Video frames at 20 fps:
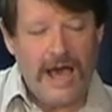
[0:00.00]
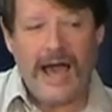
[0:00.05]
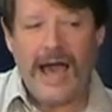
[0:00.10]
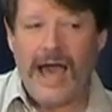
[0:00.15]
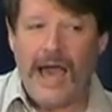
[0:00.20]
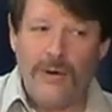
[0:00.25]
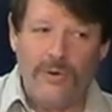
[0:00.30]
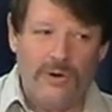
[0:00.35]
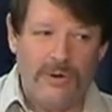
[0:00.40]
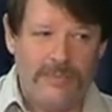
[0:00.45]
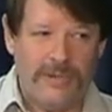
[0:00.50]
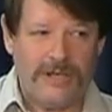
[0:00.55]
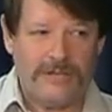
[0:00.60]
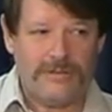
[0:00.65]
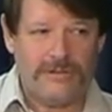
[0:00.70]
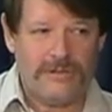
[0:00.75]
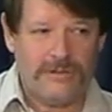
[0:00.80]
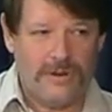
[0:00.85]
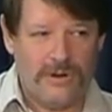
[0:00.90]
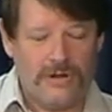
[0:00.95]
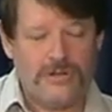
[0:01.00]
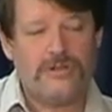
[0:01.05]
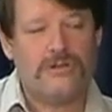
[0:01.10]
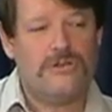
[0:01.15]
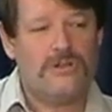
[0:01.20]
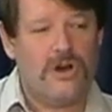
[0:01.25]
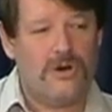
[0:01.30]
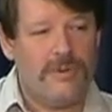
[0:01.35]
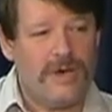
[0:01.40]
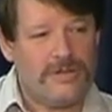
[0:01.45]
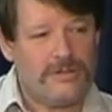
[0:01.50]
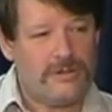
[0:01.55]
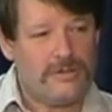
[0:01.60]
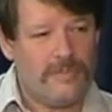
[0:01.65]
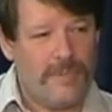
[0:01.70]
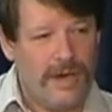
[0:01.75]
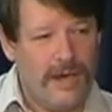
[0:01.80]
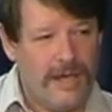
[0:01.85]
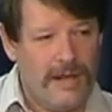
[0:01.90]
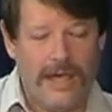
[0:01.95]
I won't mess with yours. You don't mess with
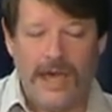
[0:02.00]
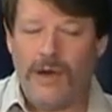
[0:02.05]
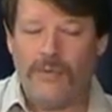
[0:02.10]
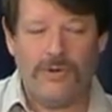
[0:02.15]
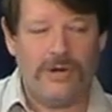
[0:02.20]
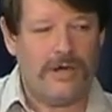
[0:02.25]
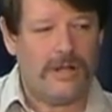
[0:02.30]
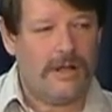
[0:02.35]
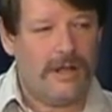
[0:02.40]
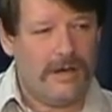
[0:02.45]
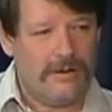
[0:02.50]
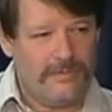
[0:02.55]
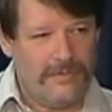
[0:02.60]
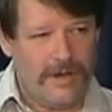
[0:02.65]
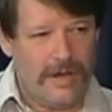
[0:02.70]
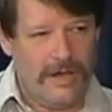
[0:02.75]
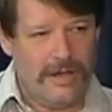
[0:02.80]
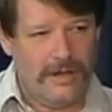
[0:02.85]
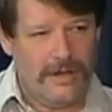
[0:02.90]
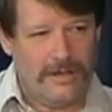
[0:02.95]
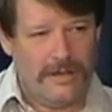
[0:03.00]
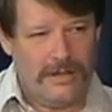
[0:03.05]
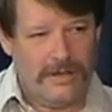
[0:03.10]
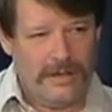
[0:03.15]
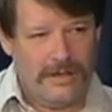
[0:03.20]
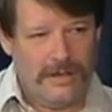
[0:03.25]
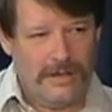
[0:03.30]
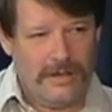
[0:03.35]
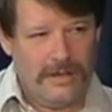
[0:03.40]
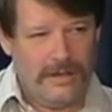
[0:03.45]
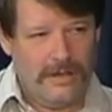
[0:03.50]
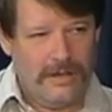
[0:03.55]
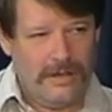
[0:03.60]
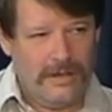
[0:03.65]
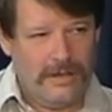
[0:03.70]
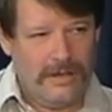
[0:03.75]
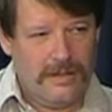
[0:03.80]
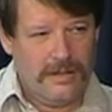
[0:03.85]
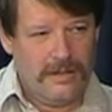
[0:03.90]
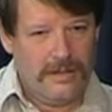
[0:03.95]
mine, and we'll get along fine. Right to bear
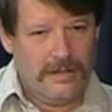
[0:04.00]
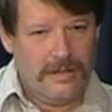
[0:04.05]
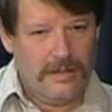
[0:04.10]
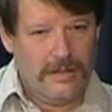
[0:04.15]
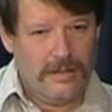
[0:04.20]
arms?